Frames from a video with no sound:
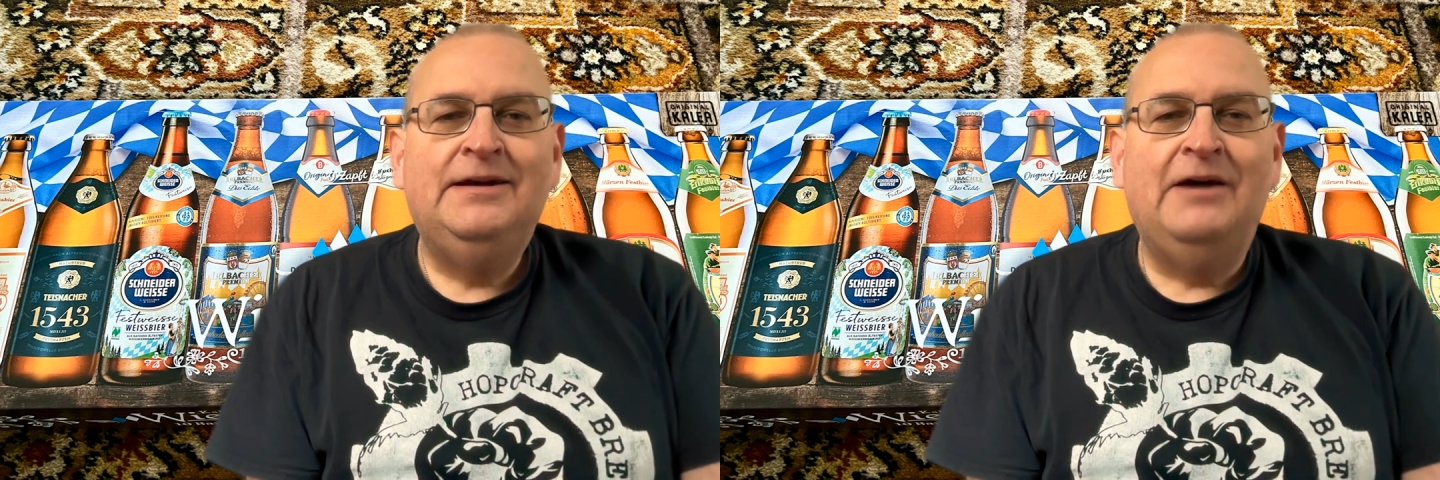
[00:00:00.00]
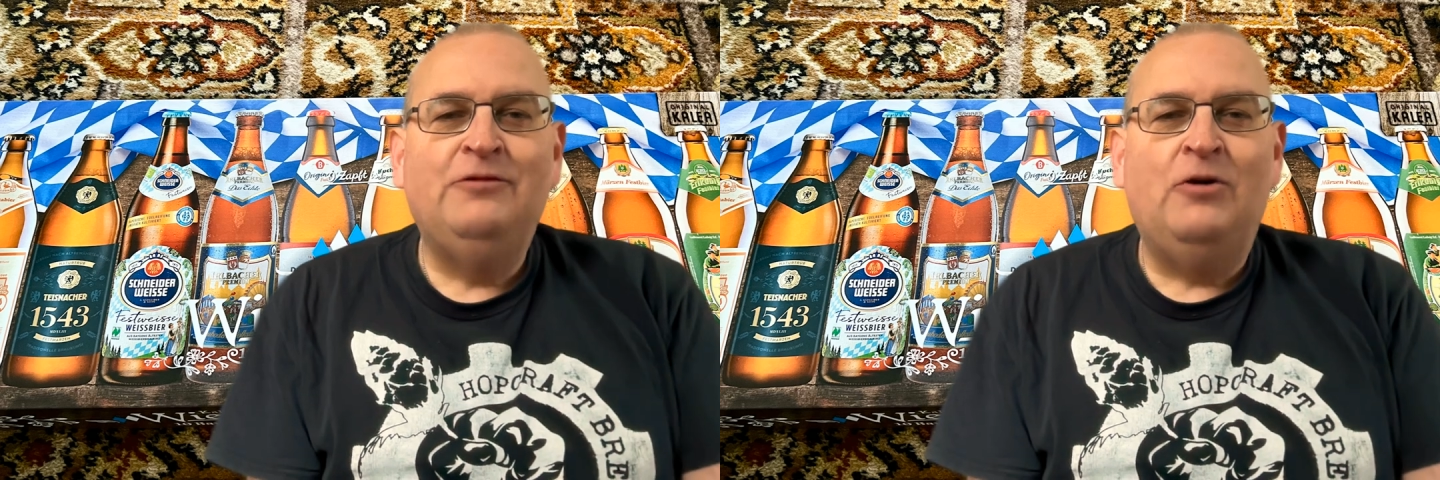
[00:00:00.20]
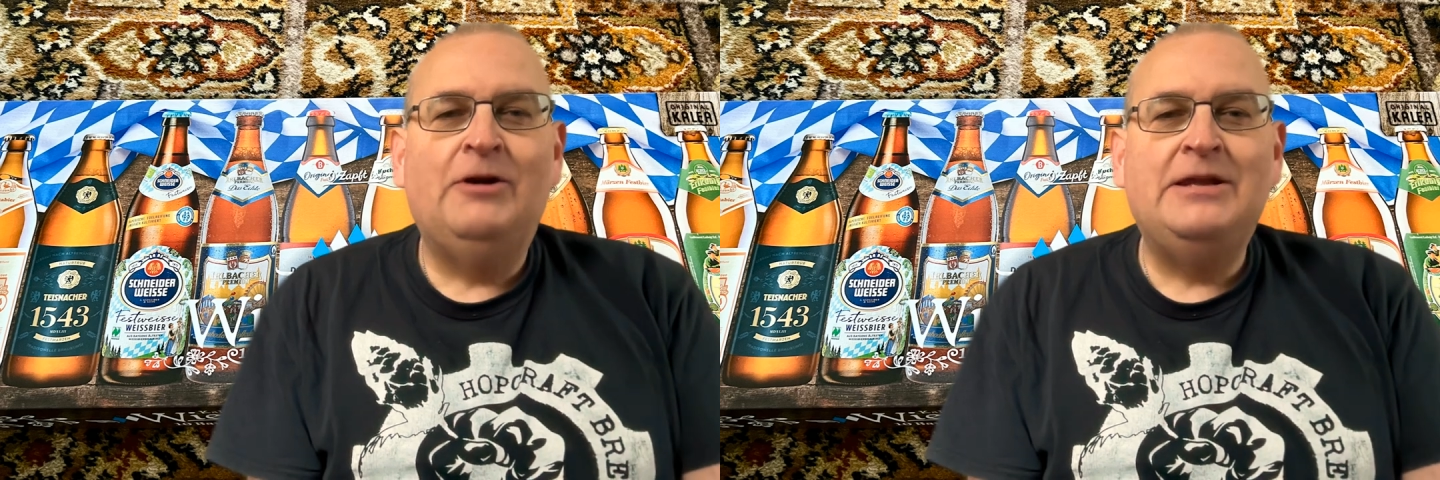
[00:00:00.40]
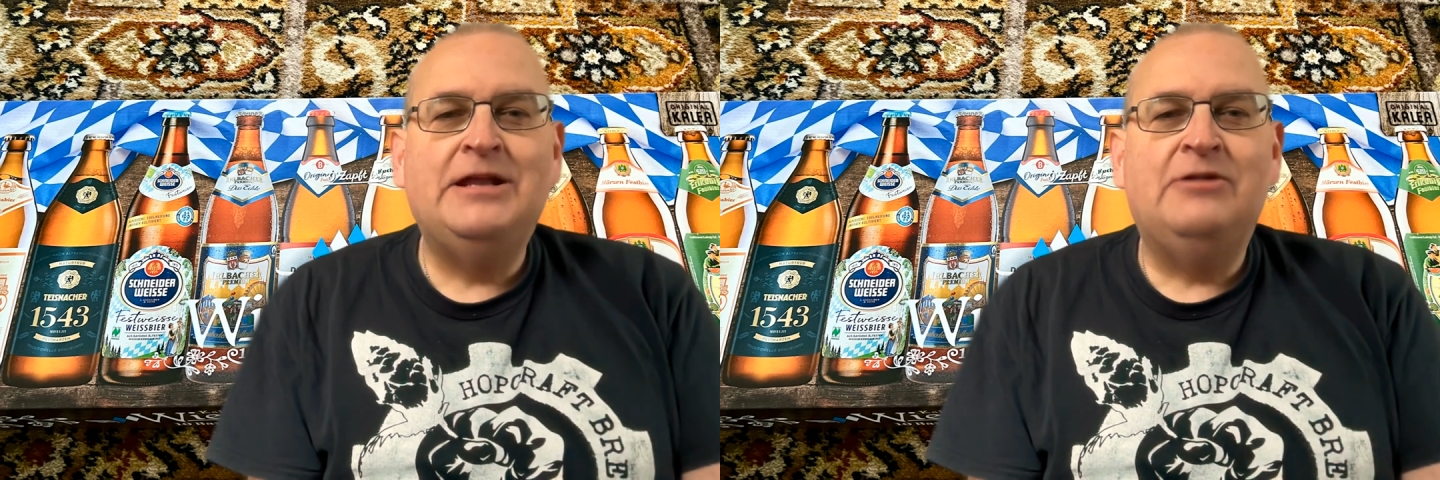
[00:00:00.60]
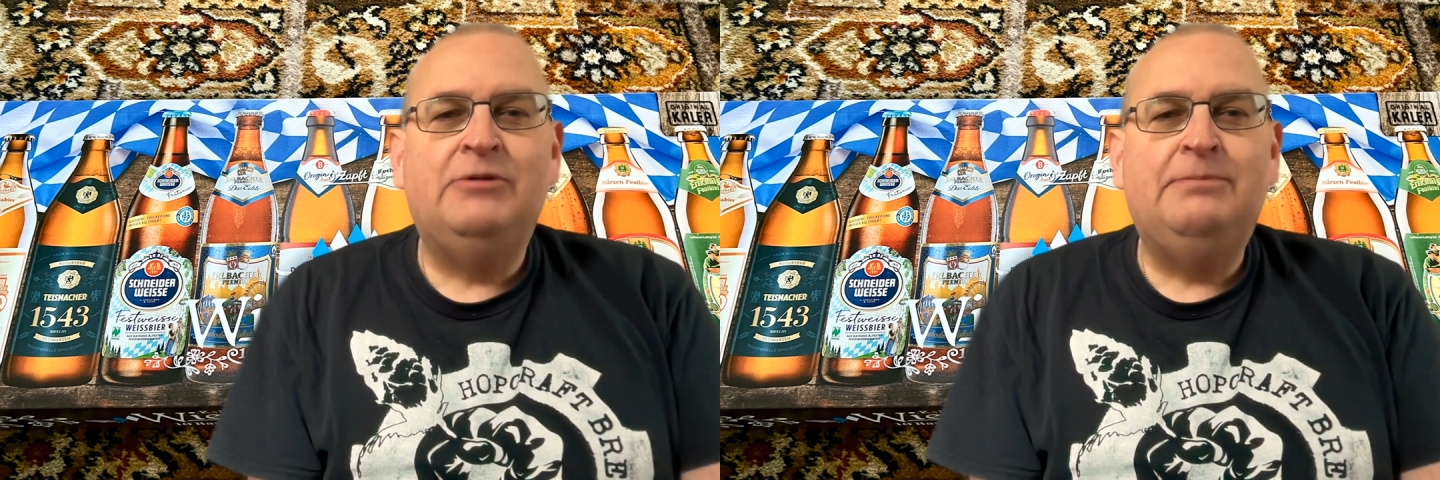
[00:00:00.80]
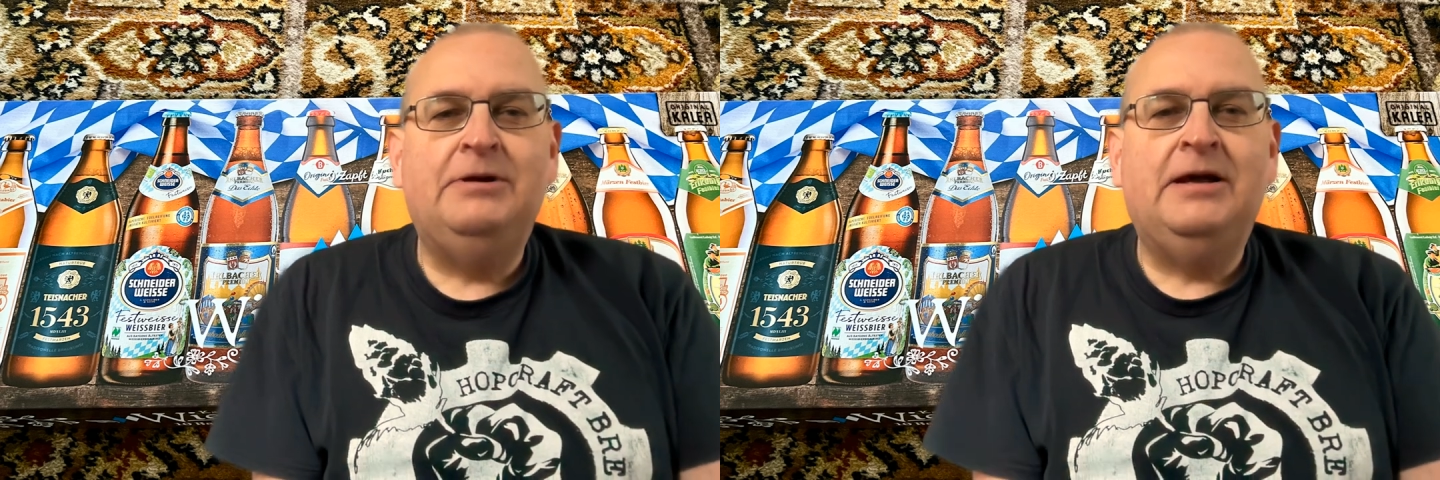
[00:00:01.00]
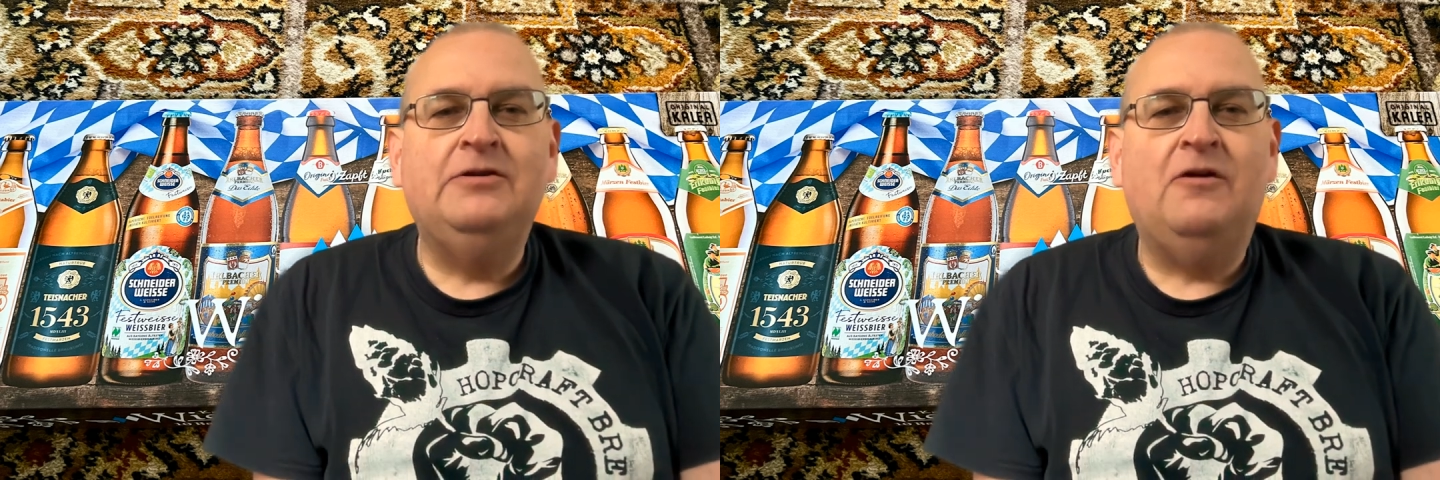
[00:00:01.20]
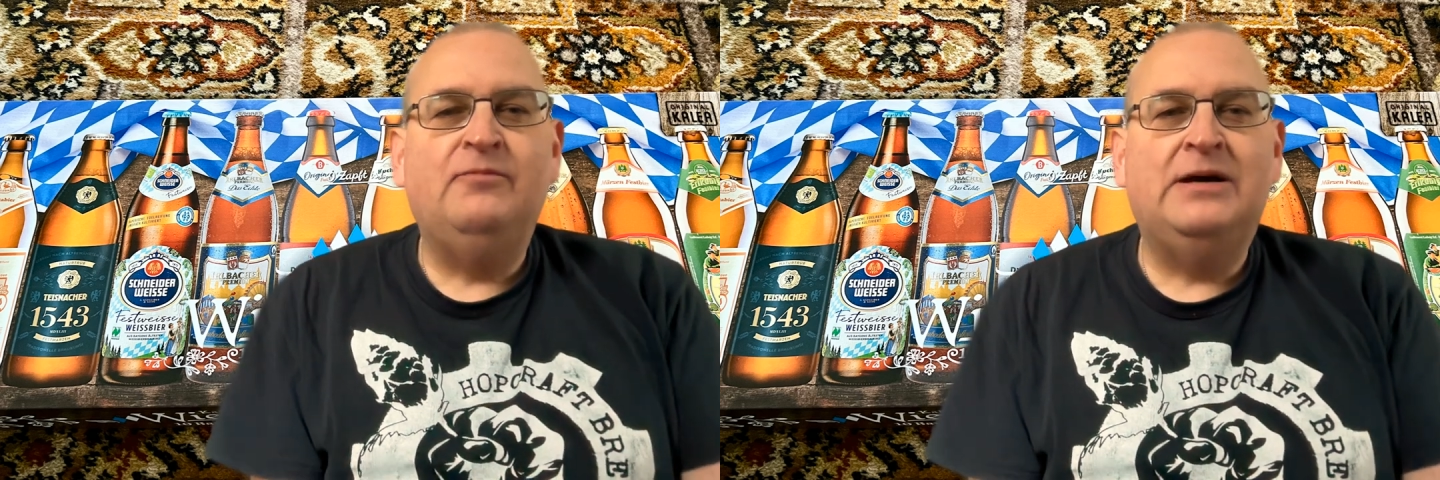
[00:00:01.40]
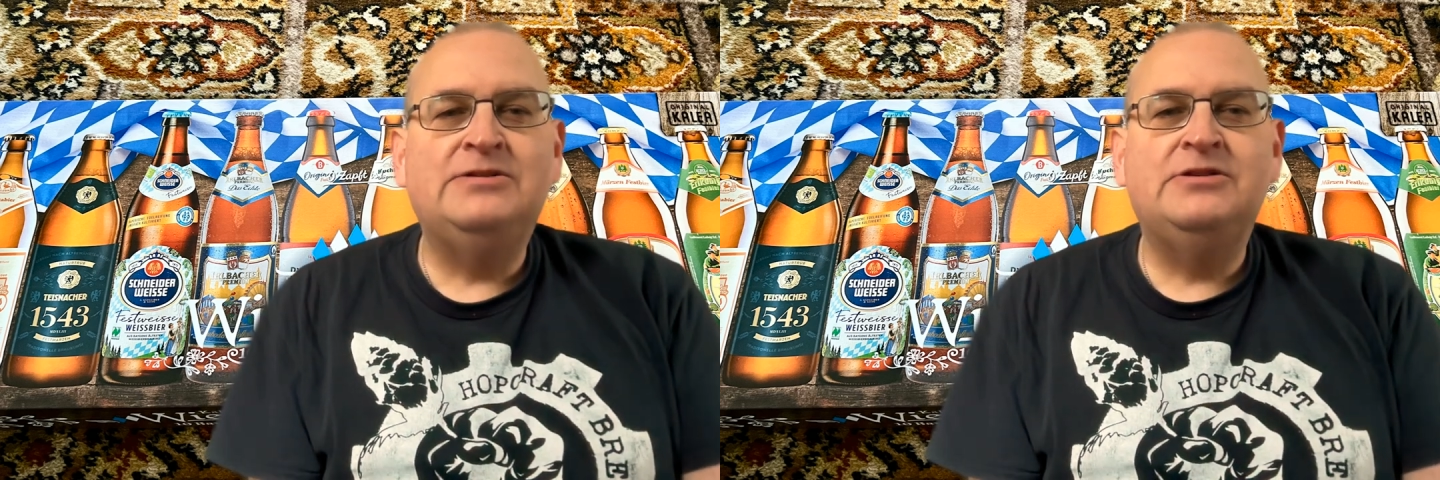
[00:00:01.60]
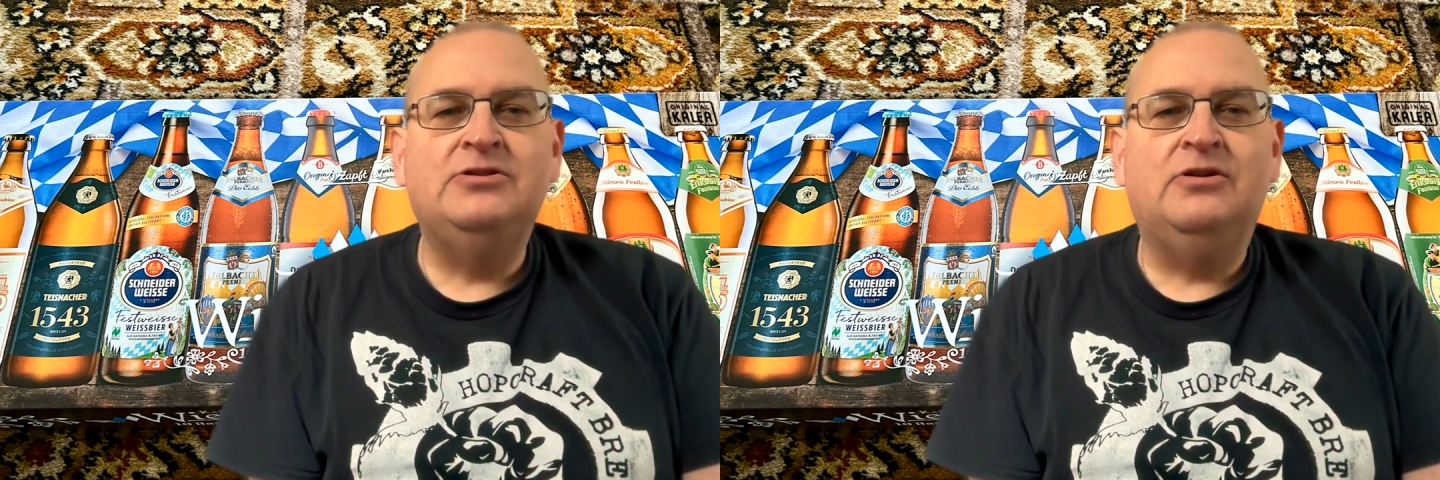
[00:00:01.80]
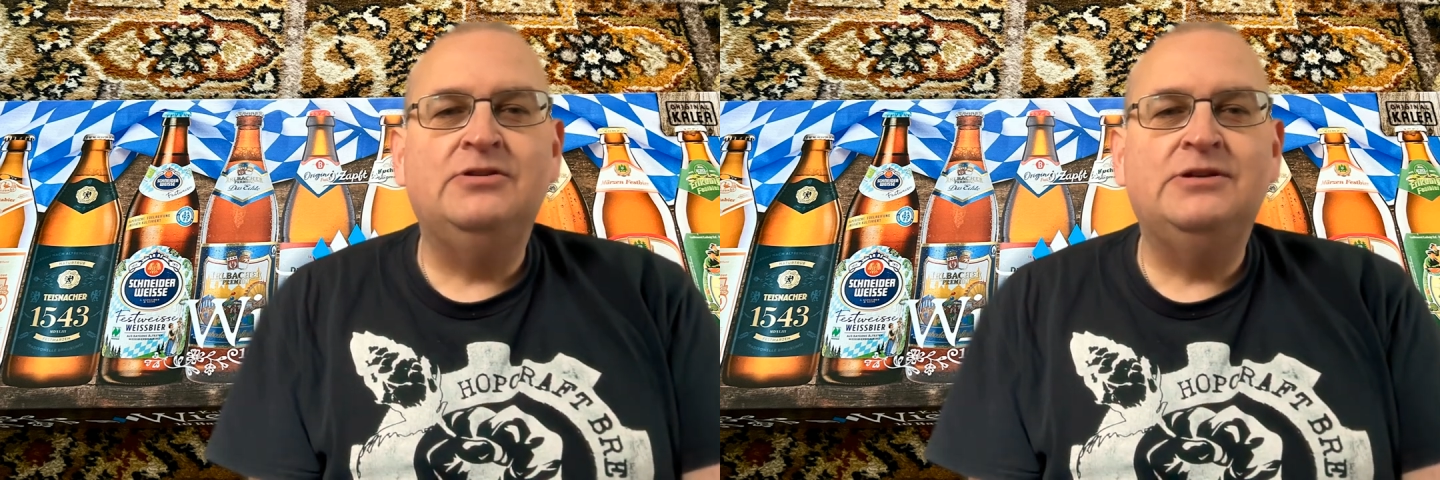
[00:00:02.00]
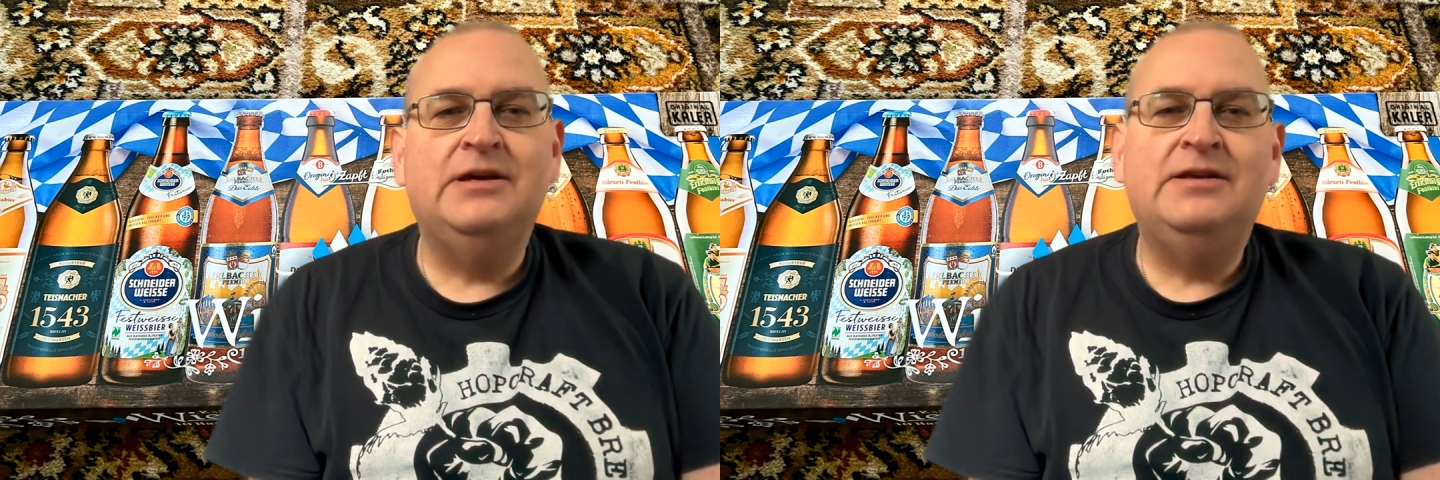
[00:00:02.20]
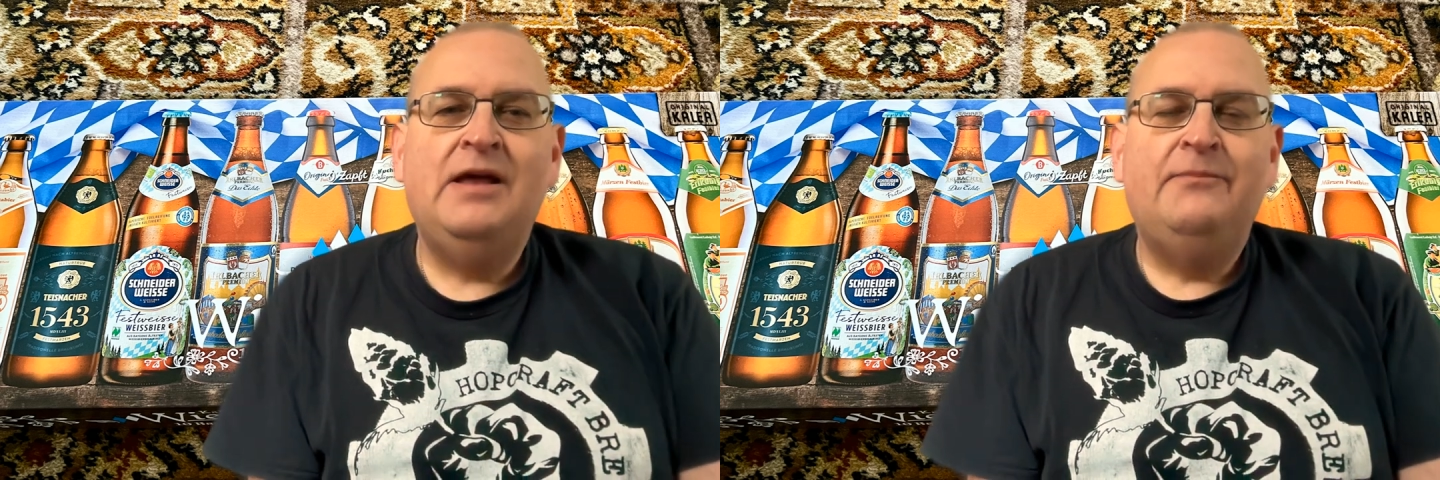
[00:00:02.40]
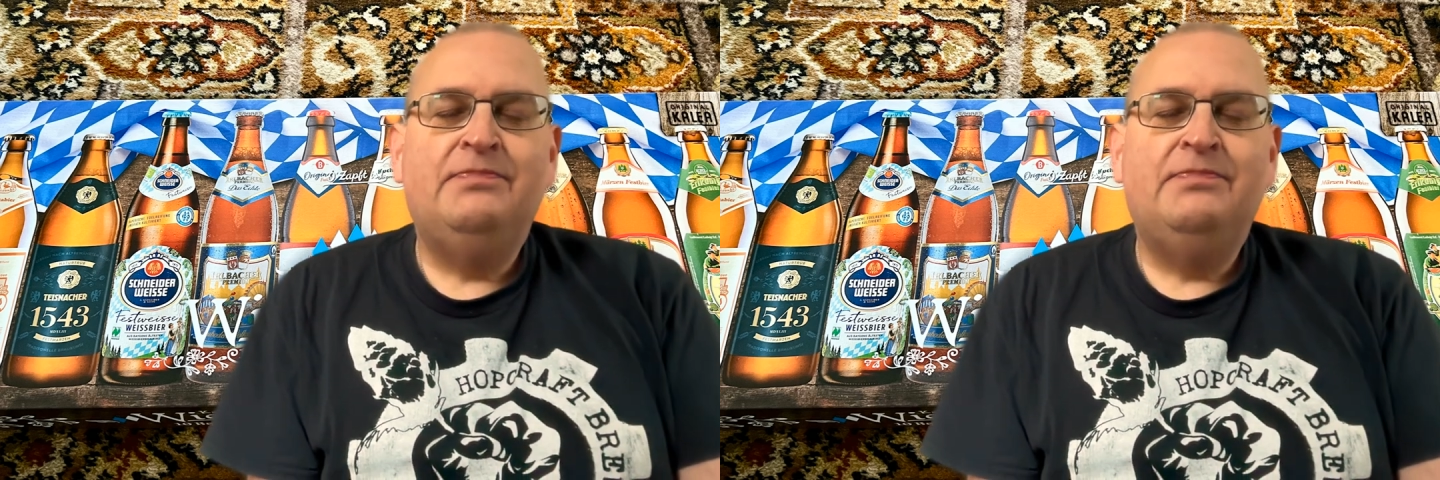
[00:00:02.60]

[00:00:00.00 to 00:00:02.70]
I've already had a reply off Mastodon saying,